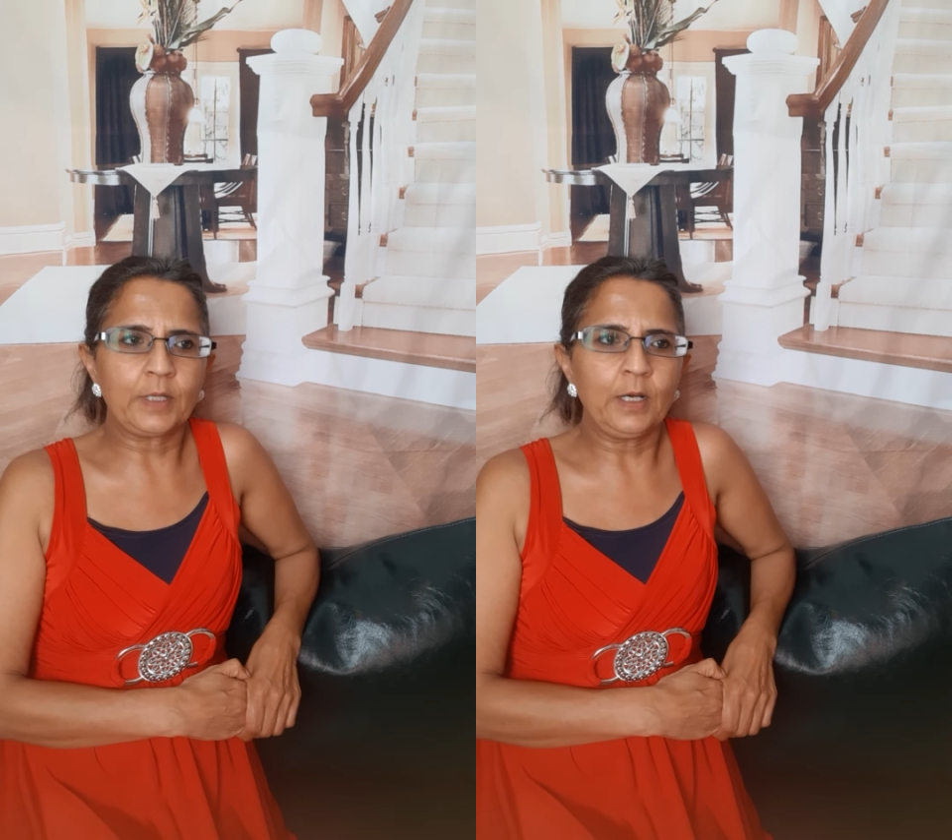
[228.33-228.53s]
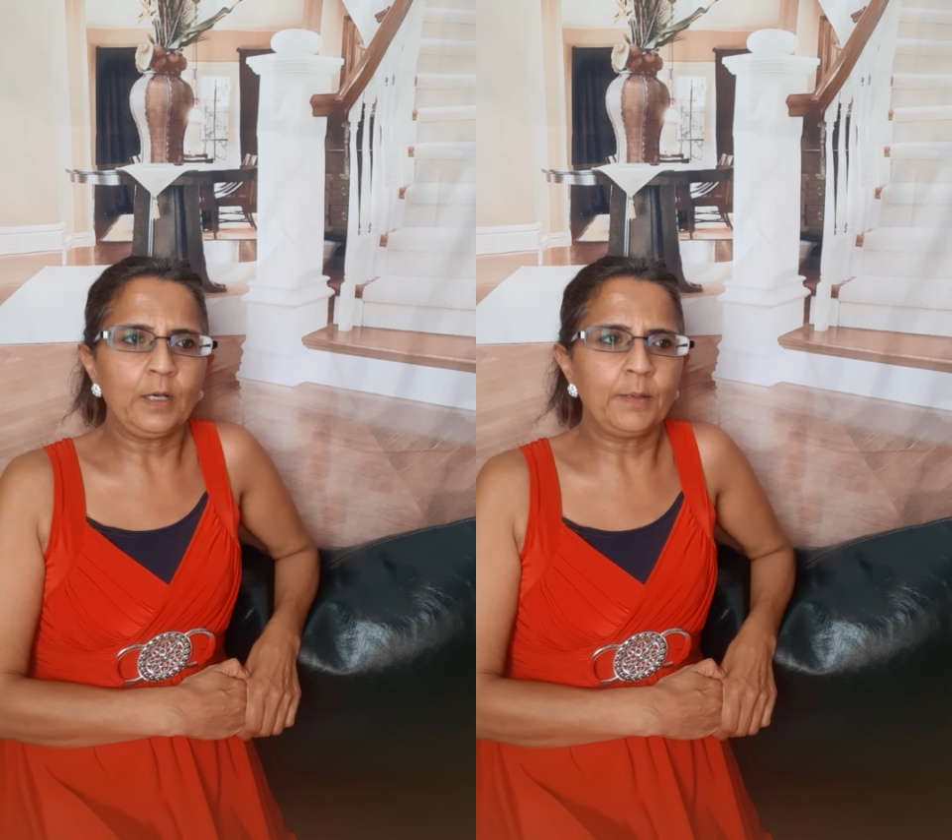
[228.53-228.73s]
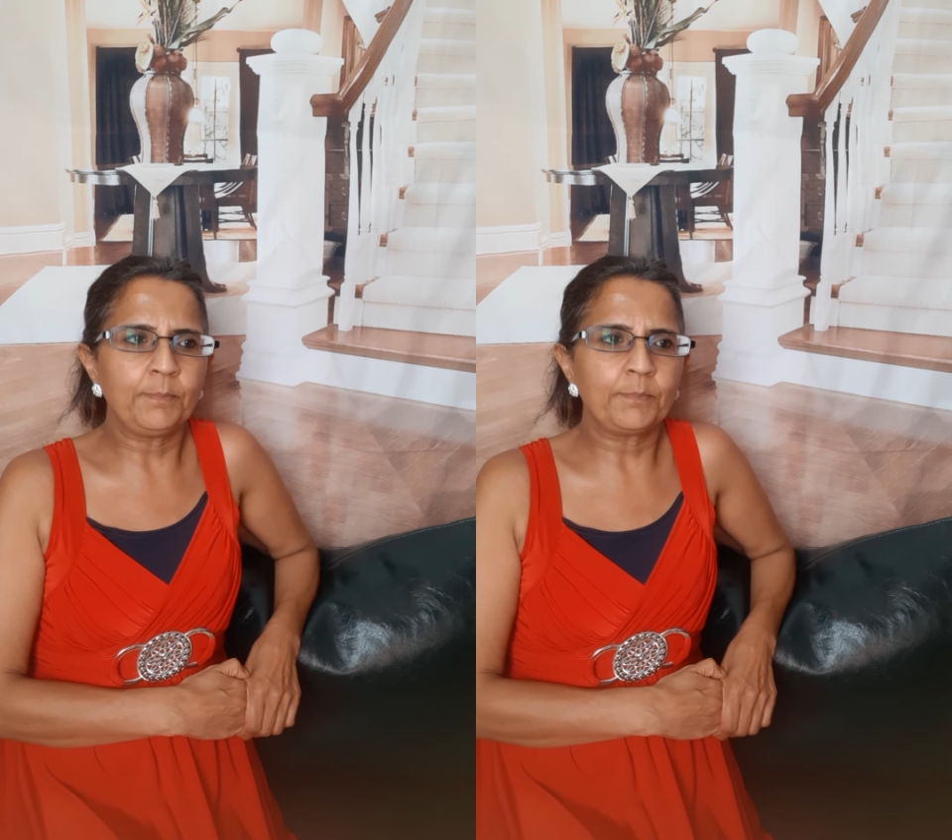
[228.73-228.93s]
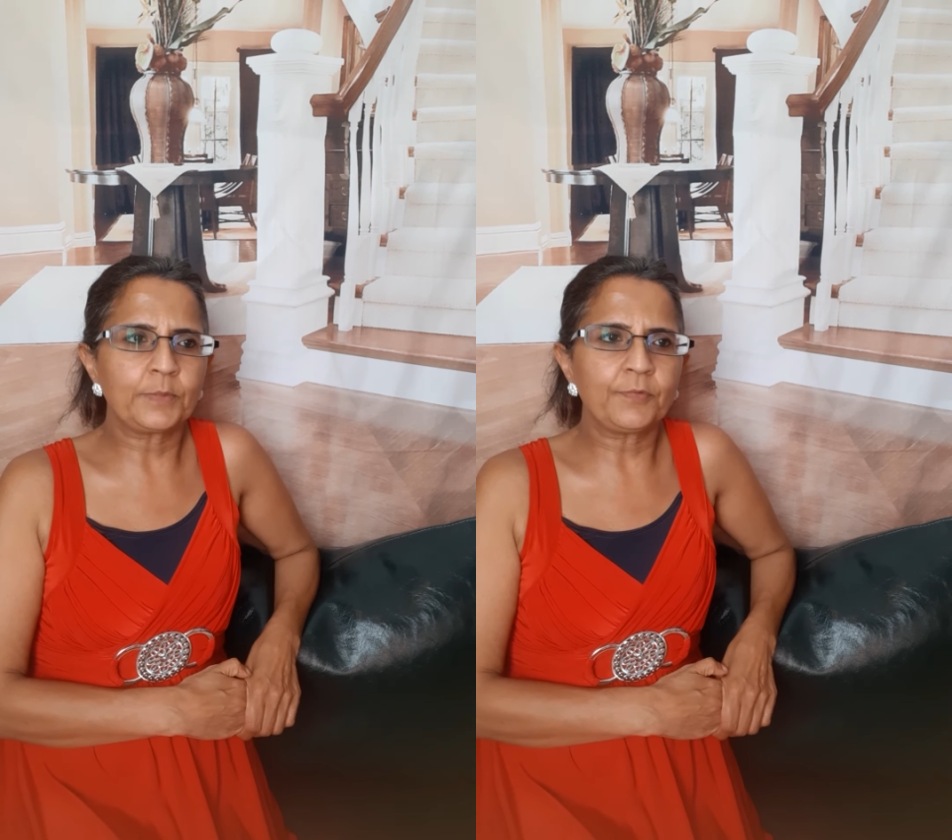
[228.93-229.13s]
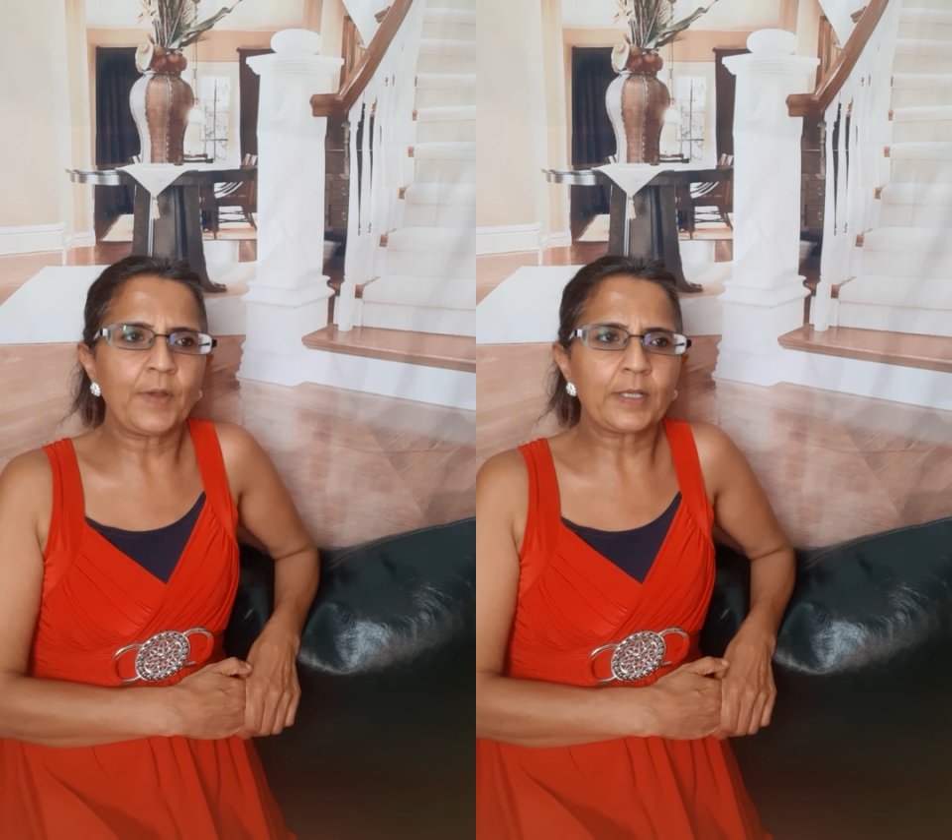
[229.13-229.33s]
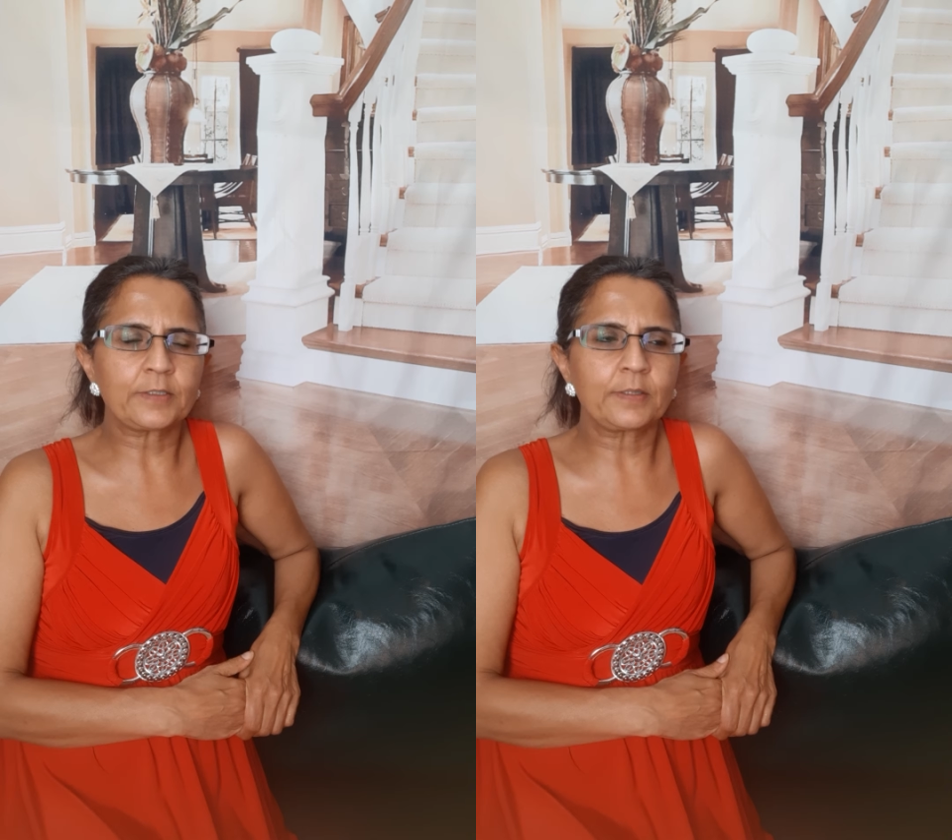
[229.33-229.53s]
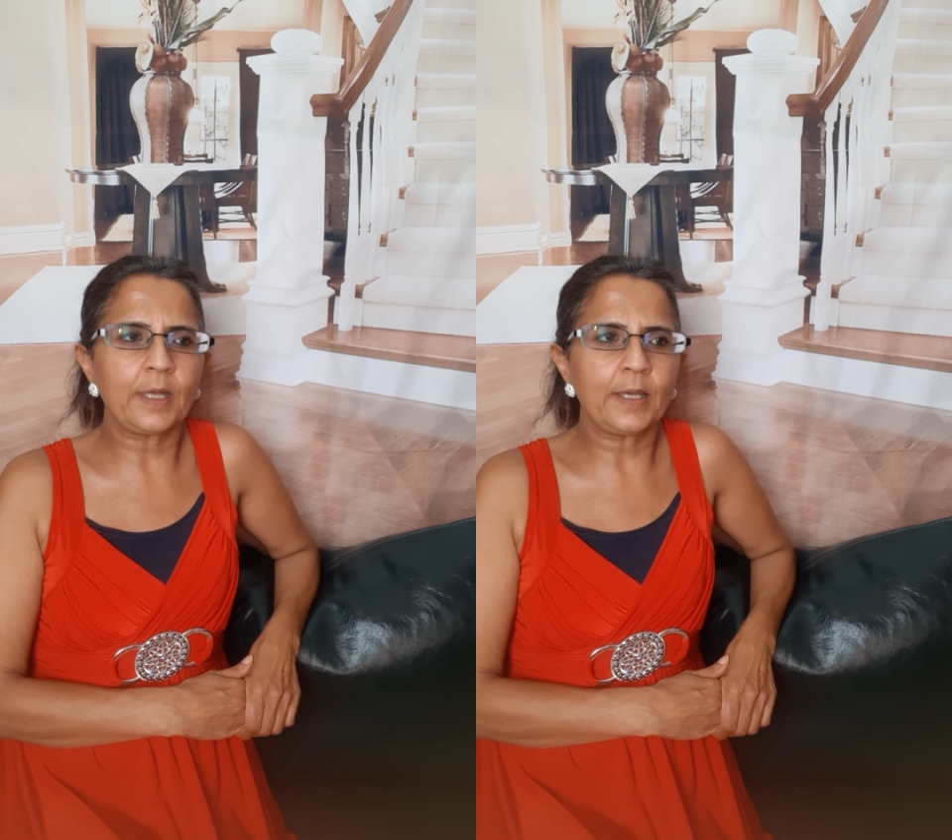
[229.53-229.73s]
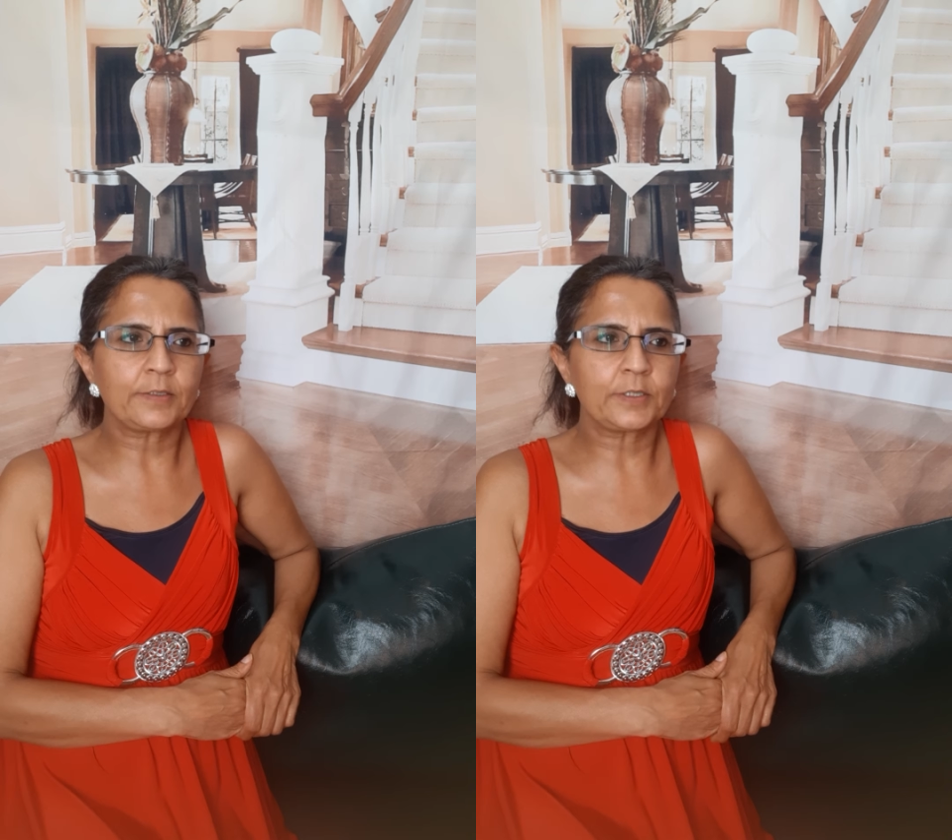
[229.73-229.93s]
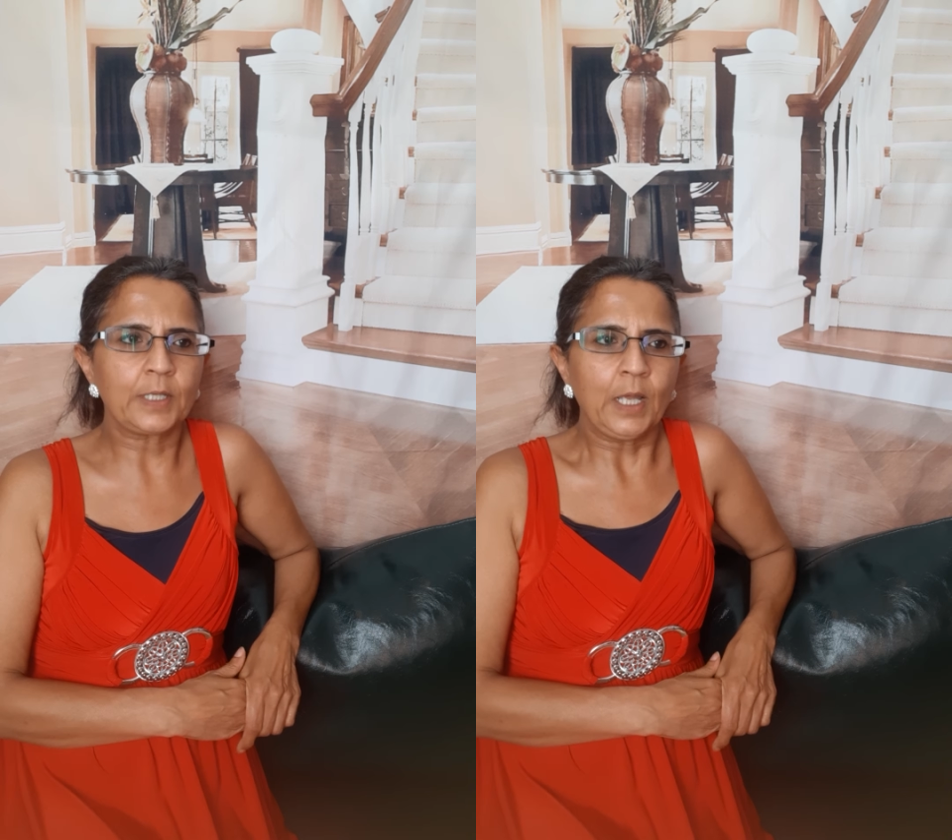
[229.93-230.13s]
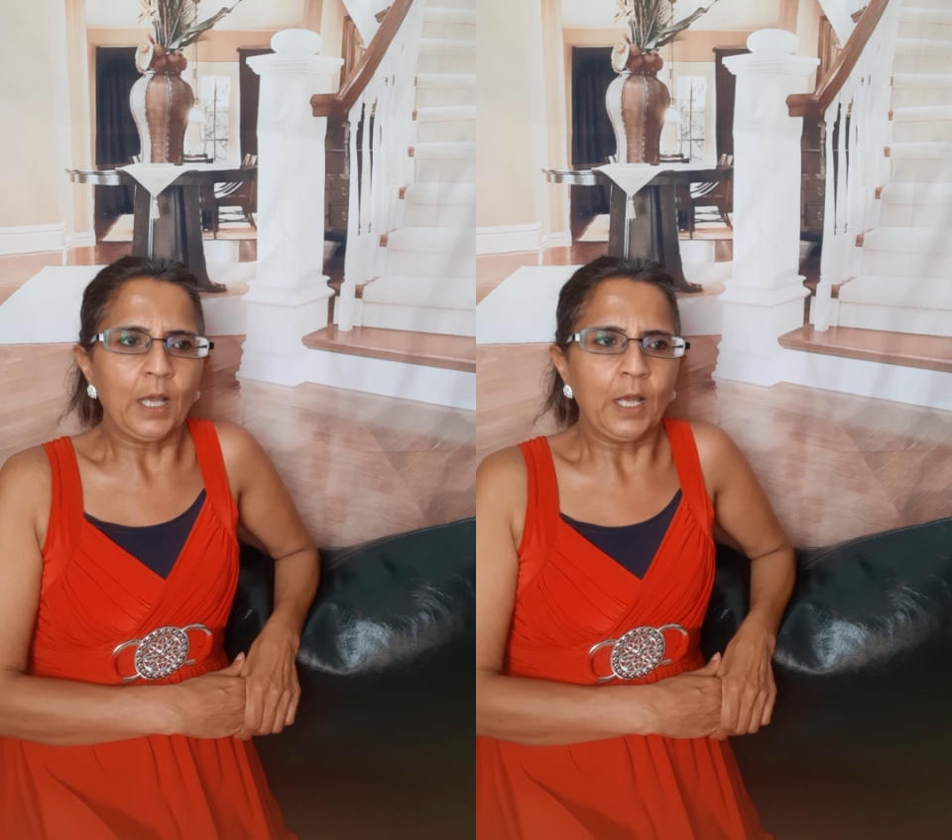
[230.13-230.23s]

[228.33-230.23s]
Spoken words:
the fact that